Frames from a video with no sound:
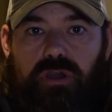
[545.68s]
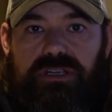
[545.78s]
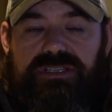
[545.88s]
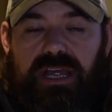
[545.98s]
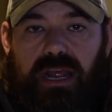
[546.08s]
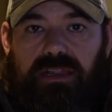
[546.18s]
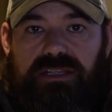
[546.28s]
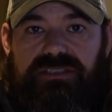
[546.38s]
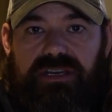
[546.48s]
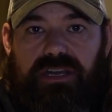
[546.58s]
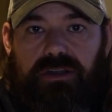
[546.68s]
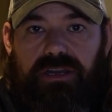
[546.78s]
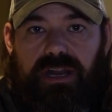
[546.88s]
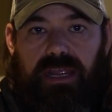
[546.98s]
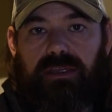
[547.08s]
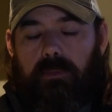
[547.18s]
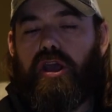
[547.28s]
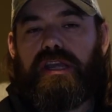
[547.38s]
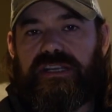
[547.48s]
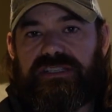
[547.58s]
hooks that I listed here today. I'm
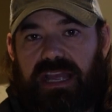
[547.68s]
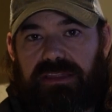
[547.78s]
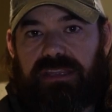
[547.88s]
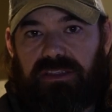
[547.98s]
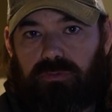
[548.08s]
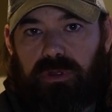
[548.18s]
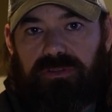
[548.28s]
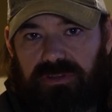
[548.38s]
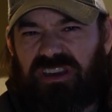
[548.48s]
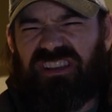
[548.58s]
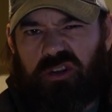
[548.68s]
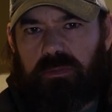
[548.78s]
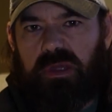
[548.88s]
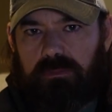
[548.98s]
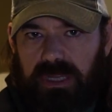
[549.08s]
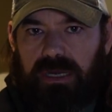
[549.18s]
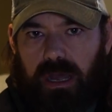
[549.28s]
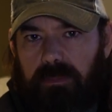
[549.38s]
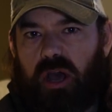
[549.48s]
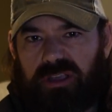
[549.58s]
not going to send these ones. They're a little bit beat
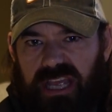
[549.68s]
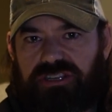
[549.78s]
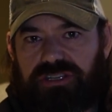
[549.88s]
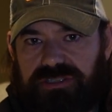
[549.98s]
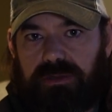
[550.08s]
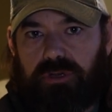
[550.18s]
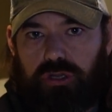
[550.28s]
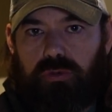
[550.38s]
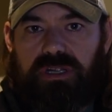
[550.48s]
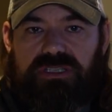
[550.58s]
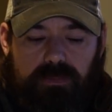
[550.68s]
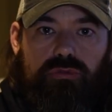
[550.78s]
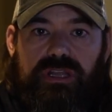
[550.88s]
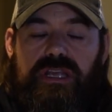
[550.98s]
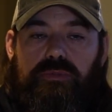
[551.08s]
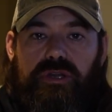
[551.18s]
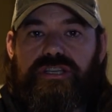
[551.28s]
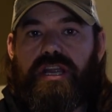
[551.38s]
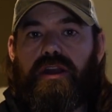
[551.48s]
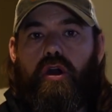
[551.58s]
up. I'll get you some new ones. Really
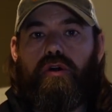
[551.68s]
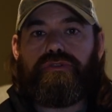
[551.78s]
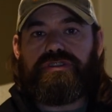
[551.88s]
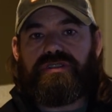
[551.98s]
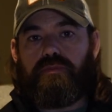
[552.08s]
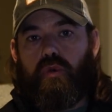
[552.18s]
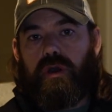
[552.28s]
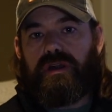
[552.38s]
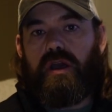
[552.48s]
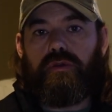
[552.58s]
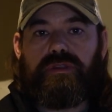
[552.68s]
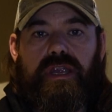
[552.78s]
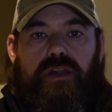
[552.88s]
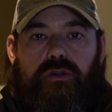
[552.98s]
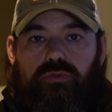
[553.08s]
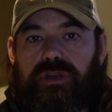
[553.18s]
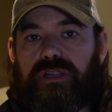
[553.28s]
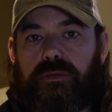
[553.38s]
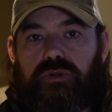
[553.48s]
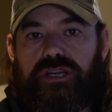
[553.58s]
appreciate all the support out there.
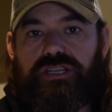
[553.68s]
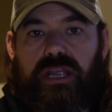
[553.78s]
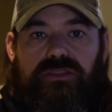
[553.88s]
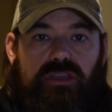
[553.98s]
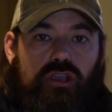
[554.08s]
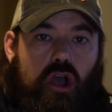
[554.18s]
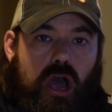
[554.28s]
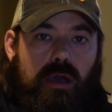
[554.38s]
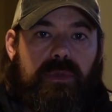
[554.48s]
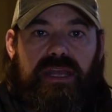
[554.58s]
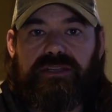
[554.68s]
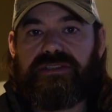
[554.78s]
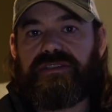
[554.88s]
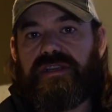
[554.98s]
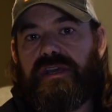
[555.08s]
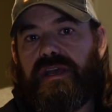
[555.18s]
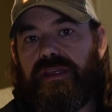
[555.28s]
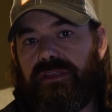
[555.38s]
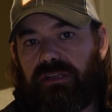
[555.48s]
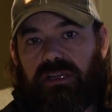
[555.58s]
Really appreciate the comments,
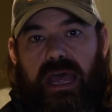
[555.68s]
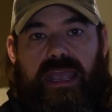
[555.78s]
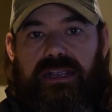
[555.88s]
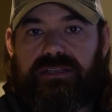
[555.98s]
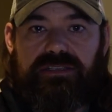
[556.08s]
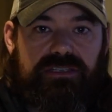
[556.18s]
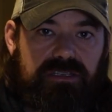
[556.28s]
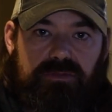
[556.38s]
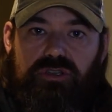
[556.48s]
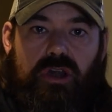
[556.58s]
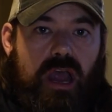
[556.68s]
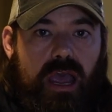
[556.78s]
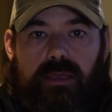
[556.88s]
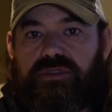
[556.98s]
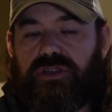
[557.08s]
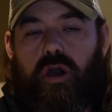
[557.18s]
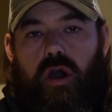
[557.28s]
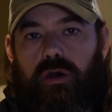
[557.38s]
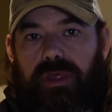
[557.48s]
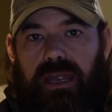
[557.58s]
the likes, the subscribes,
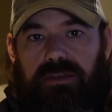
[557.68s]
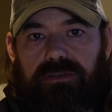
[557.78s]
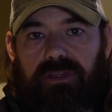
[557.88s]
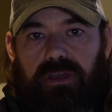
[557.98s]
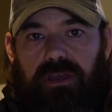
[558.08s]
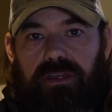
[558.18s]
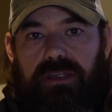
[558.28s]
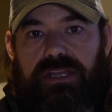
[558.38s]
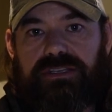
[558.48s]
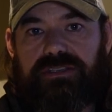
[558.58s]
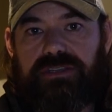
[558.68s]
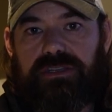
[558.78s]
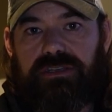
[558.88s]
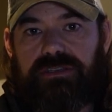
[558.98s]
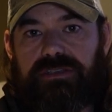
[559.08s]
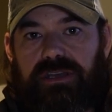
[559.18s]
all that instant